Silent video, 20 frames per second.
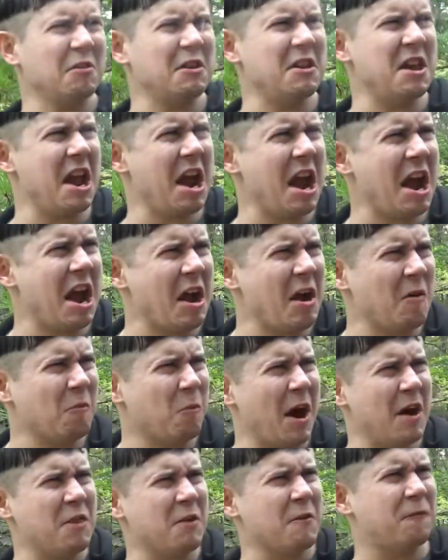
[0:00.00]
yeah,
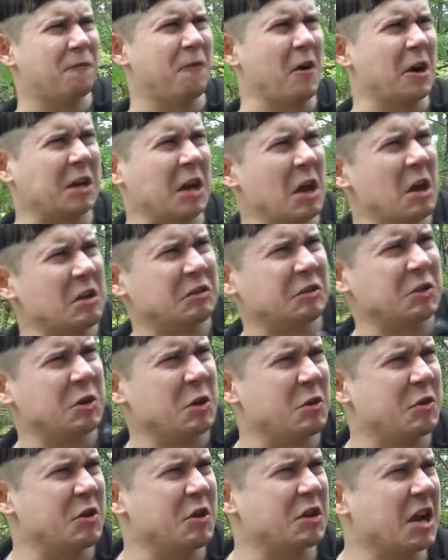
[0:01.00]
why the fuck else do
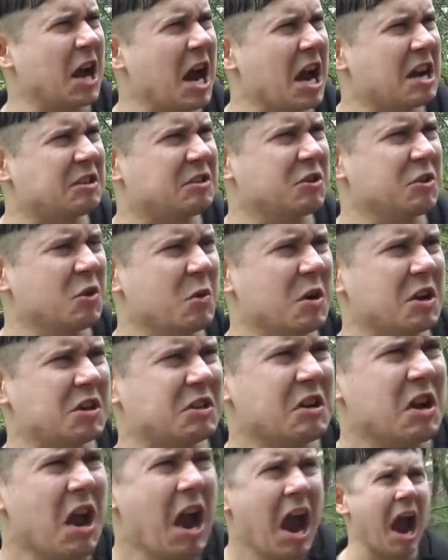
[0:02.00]
you think I do
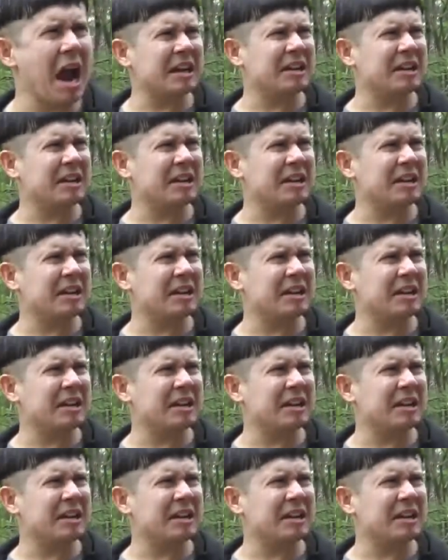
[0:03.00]
it? I